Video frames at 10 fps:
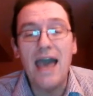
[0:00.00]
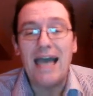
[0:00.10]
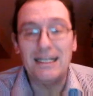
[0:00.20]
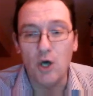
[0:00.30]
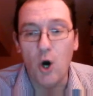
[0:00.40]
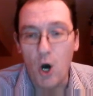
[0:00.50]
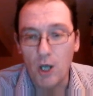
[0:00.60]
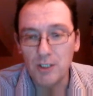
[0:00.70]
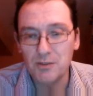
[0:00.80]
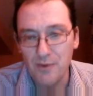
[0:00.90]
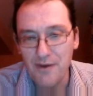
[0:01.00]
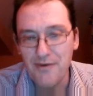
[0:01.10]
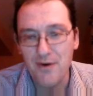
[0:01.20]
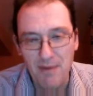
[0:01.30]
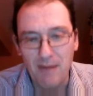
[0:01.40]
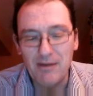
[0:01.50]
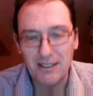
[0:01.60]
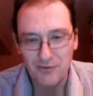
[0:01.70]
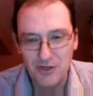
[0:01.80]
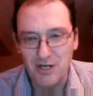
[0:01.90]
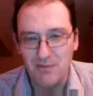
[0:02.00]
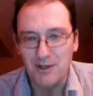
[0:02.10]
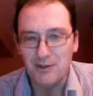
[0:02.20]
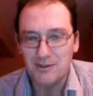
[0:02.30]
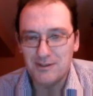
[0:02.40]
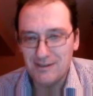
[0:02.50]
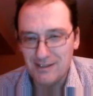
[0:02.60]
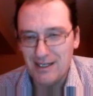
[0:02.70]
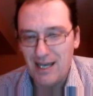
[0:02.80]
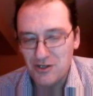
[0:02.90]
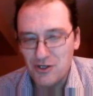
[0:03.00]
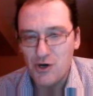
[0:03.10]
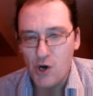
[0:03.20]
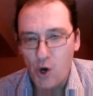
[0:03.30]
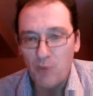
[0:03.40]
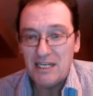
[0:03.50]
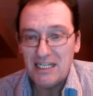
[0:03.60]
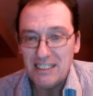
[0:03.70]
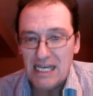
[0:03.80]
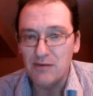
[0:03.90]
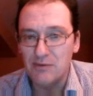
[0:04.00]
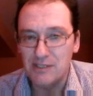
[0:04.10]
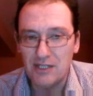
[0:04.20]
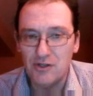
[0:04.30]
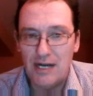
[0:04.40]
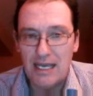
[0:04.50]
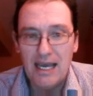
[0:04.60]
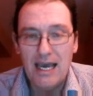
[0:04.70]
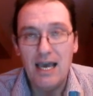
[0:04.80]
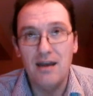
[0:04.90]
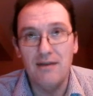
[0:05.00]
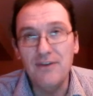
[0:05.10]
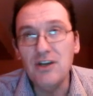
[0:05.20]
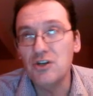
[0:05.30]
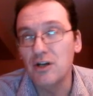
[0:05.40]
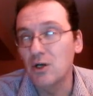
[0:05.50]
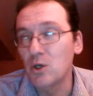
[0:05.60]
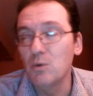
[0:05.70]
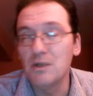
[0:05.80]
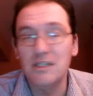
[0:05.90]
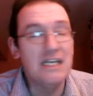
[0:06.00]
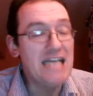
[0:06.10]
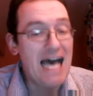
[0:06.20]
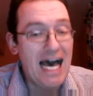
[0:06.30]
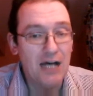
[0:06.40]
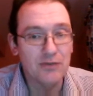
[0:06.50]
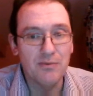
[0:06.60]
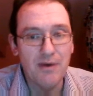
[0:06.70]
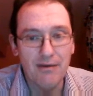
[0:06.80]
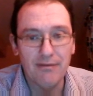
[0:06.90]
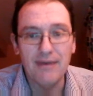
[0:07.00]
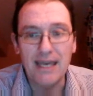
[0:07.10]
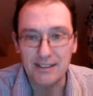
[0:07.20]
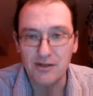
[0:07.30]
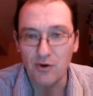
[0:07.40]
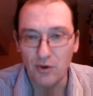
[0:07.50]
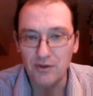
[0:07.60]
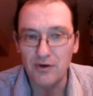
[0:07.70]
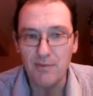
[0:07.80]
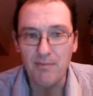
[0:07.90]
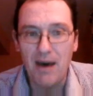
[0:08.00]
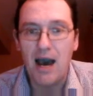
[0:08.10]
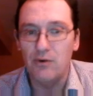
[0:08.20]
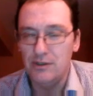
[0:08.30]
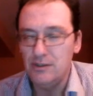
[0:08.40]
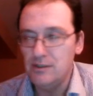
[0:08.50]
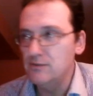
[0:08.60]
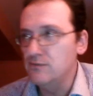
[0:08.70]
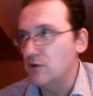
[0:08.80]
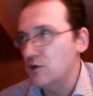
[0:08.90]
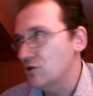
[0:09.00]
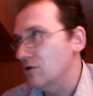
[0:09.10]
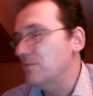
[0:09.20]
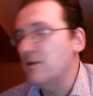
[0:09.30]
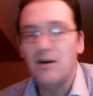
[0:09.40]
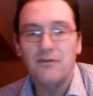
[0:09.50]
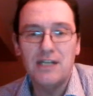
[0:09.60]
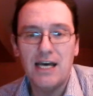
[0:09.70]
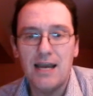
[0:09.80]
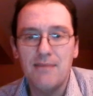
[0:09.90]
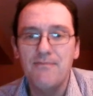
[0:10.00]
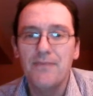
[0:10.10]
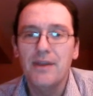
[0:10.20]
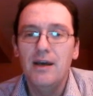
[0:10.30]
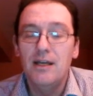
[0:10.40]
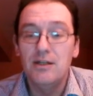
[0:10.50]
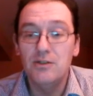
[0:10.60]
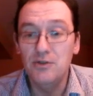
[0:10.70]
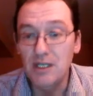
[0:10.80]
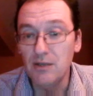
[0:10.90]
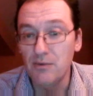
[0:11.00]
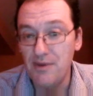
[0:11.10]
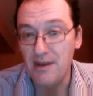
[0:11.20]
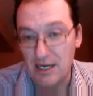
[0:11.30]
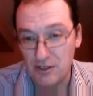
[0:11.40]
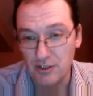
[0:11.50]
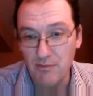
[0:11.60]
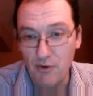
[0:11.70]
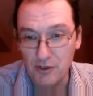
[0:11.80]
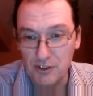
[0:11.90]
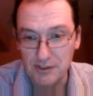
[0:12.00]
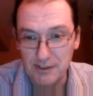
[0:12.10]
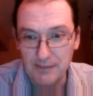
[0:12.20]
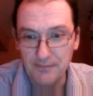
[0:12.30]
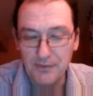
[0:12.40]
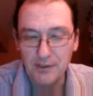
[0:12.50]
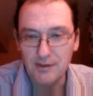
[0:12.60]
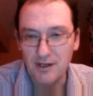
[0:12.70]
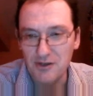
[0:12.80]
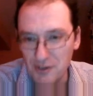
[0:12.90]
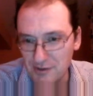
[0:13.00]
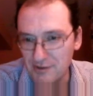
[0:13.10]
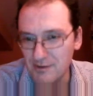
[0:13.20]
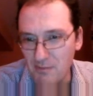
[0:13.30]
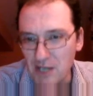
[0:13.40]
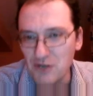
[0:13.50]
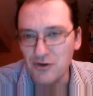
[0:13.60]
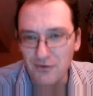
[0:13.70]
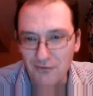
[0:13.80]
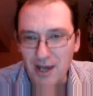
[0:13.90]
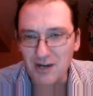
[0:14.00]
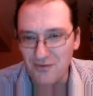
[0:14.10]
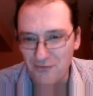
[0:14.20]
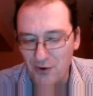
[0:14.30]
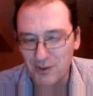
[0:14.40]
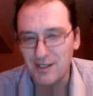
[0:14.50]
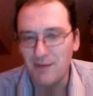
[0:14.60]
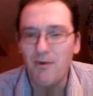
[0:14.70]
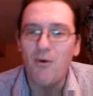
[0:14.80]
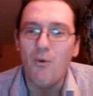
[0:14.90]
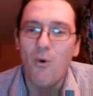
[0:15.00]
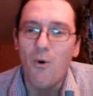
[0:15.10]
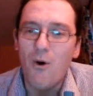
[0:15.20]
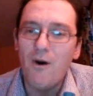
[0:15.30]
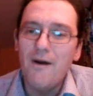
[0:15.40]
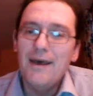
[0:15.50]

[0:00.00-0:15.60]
at odds with the republican regime, because in ancient Rome, a dictator was actually an official who was endowed with the extraordinary powers for a short period of time to deal with a national emergency, such as a major invasion, for example, or